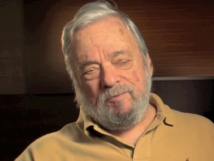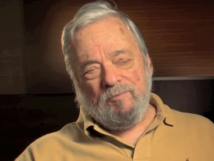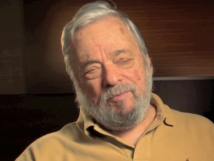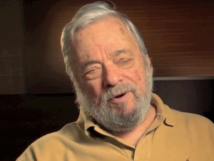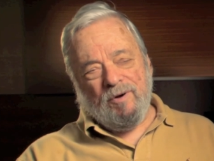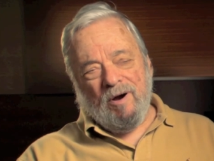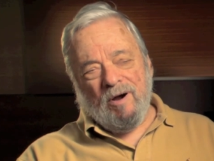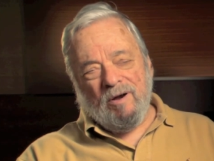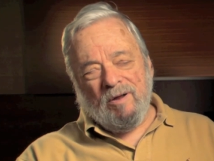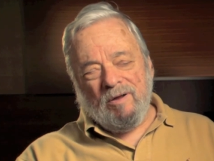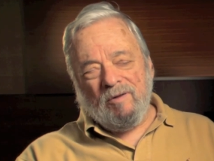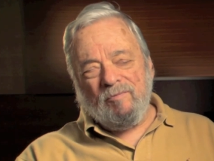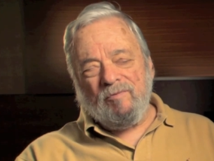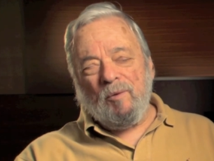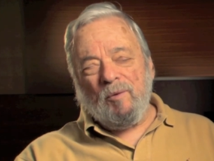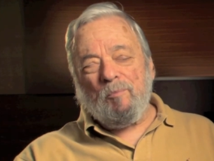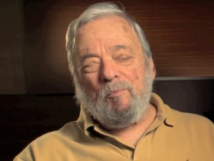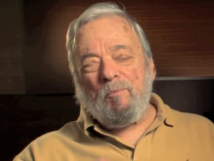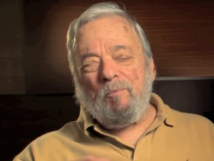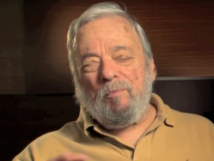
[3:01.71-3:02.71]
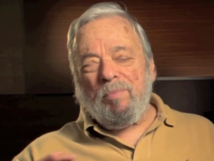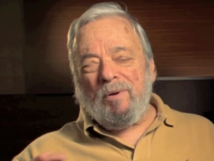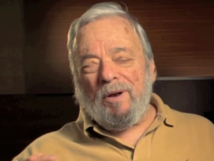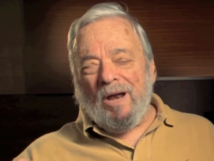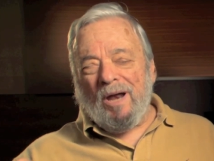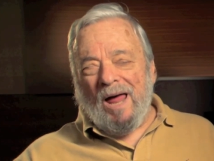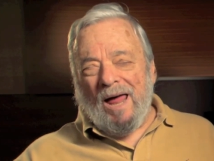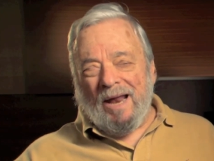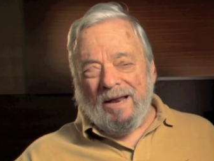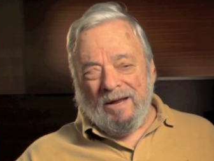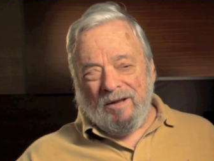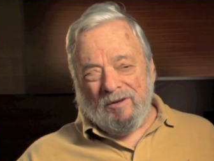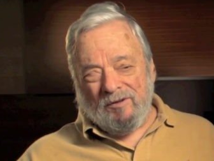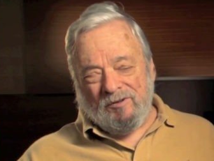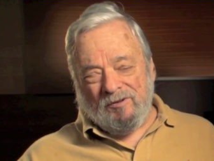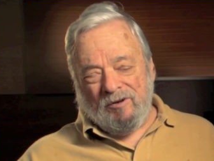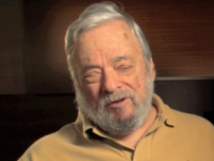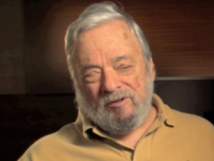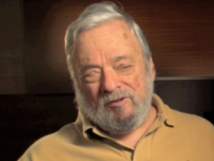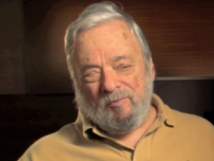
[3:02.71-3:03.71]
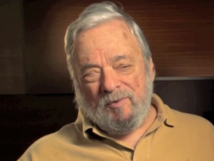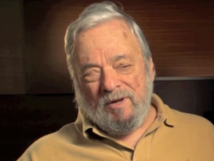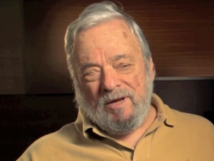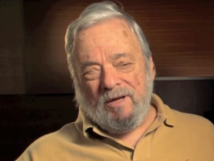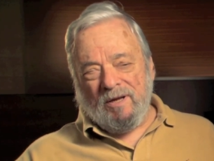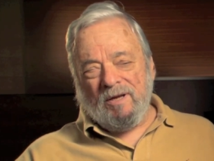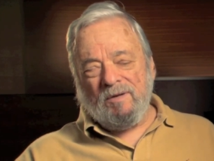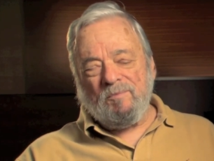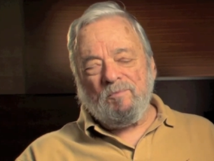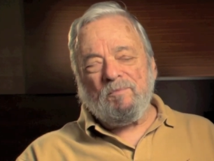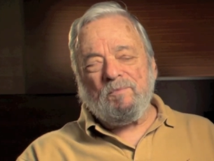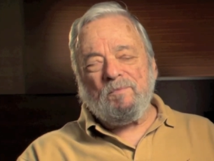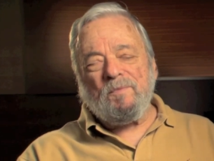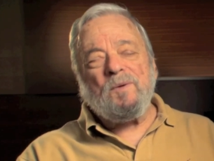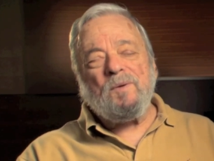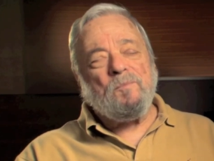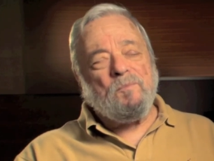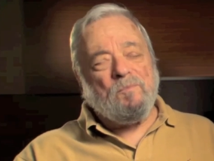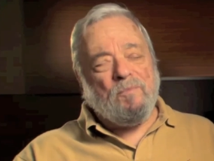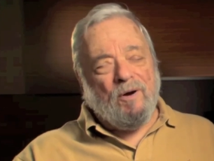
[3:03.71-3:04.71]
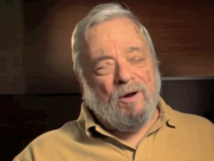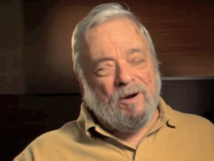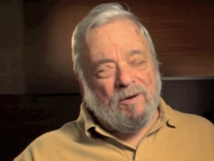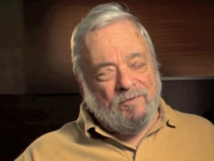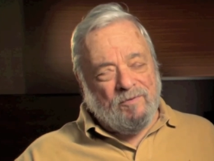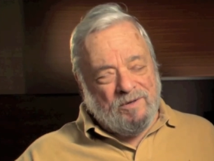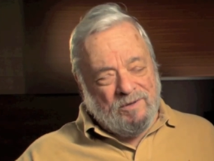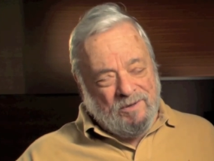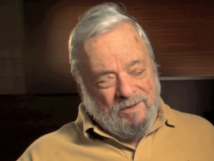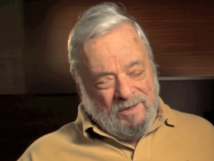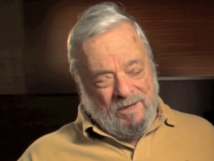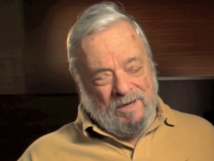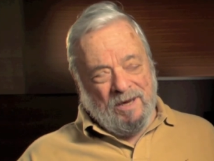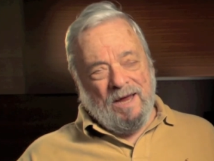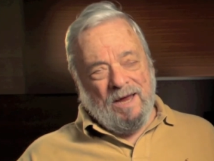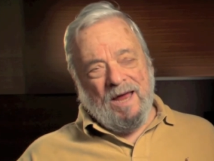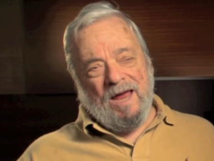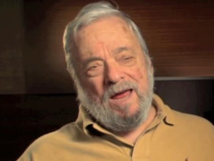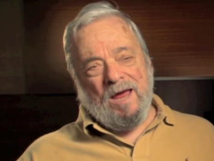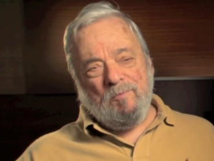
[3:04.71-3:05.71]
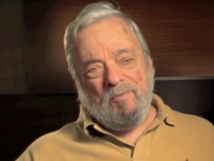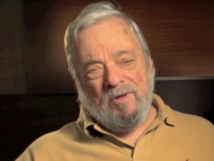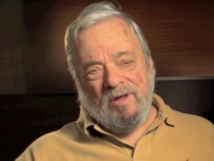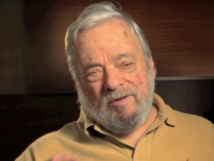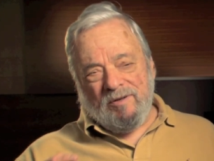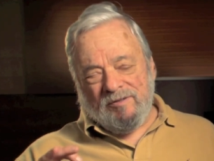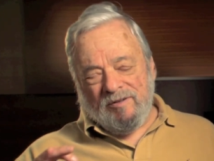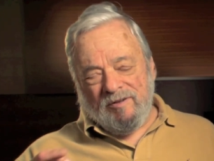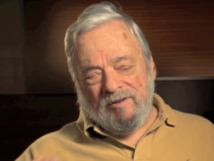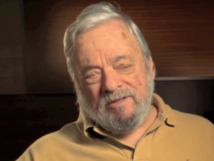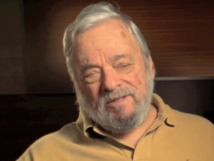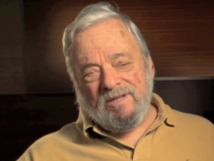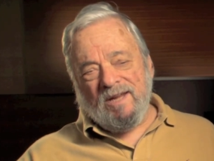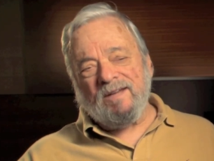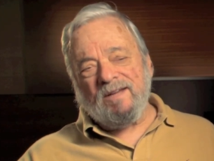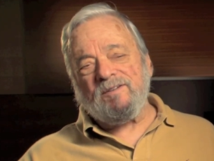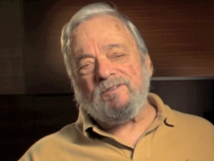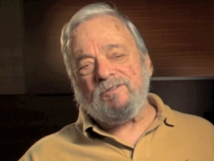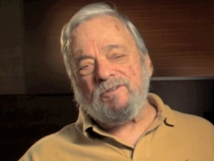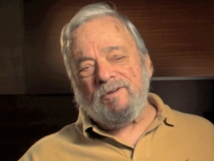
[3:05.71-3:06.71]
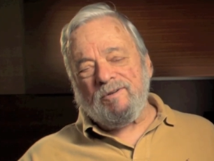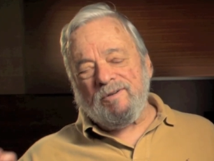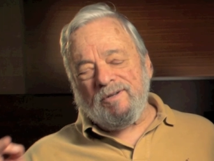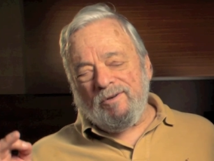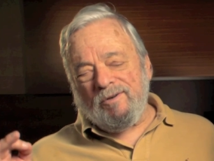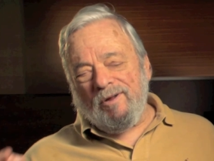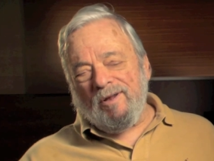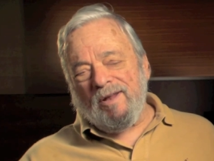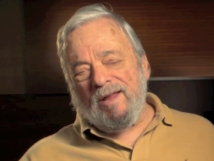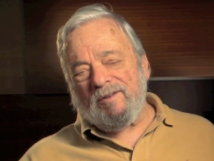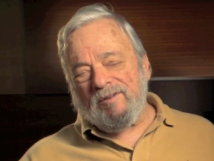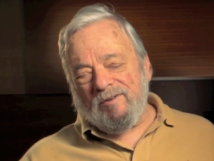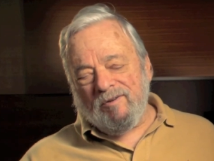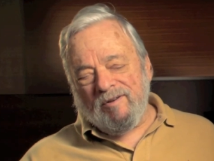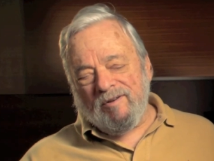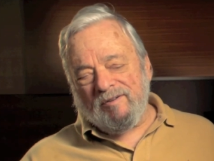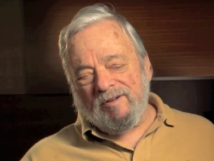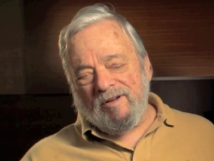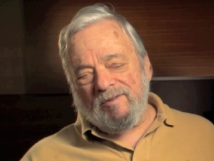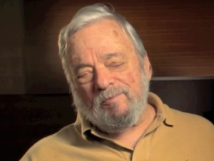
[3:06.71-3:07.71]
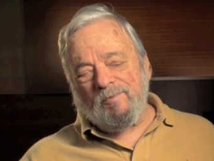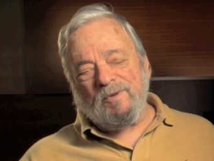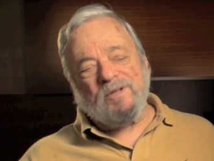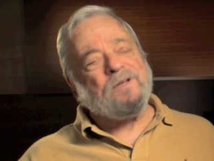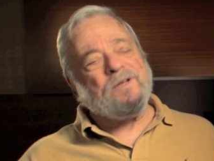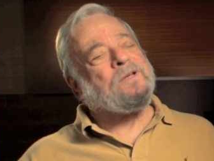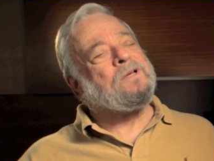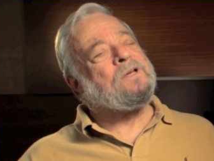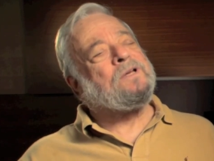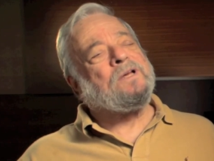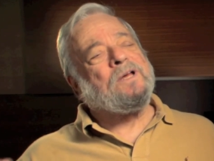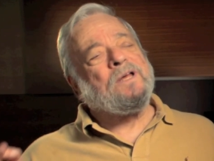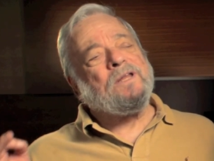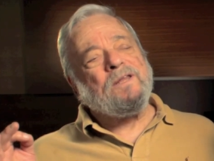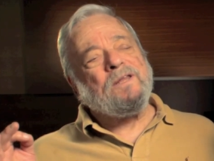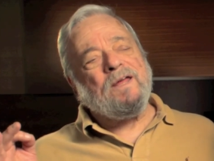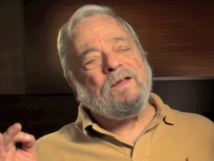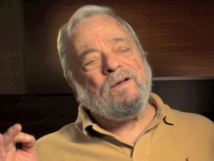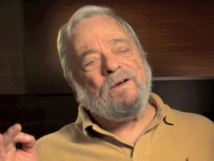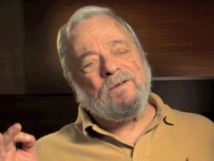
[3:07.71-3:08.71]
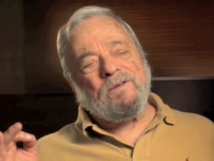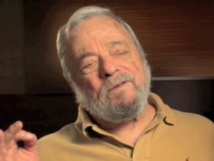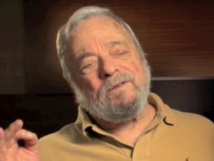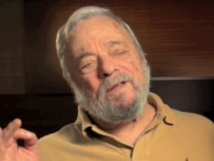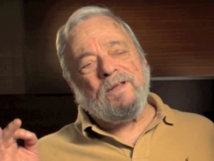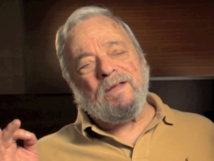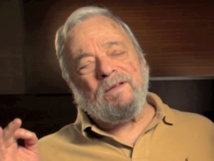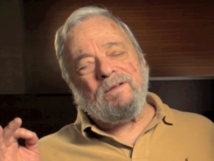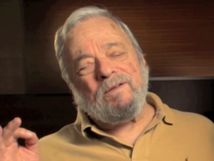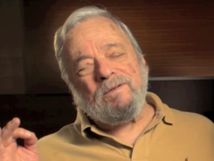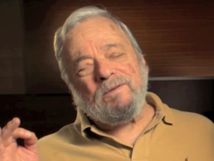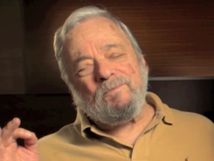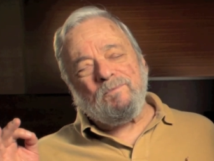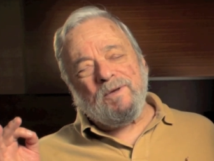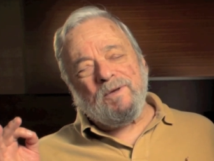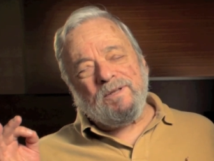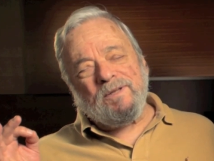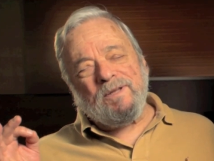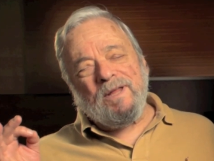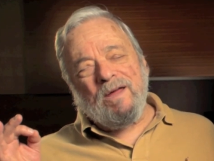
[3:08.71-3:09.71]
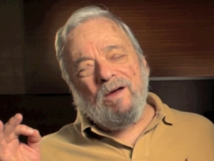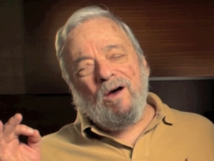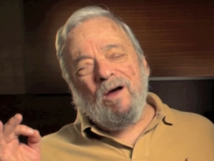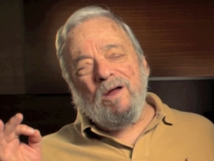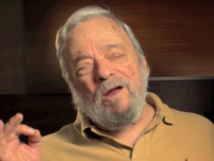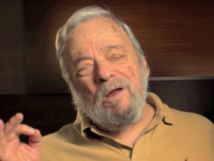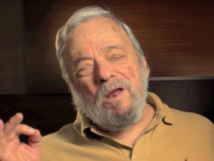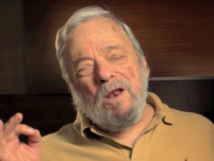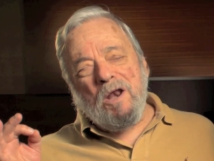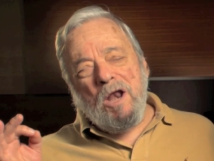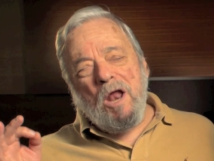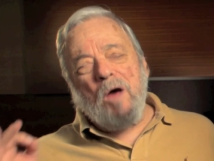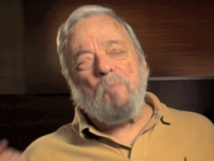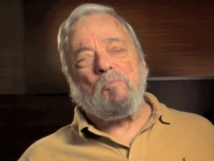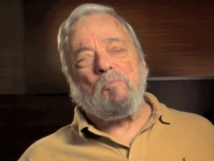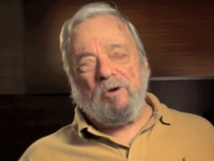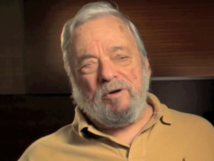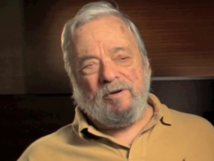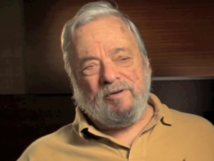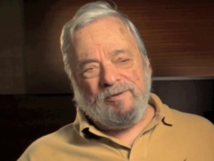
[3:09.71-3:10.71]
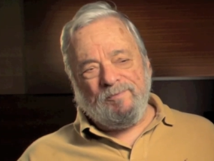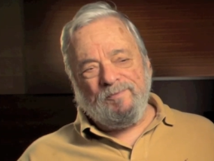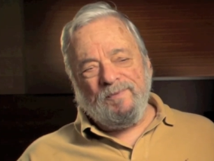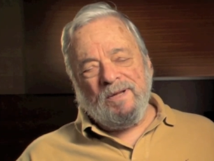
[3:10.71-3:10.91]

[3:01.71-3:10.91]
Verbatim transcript: and part of the plotting, so to speak, and part of the ambience and the texture and all that sort of stuff. But they are they but they are numbers.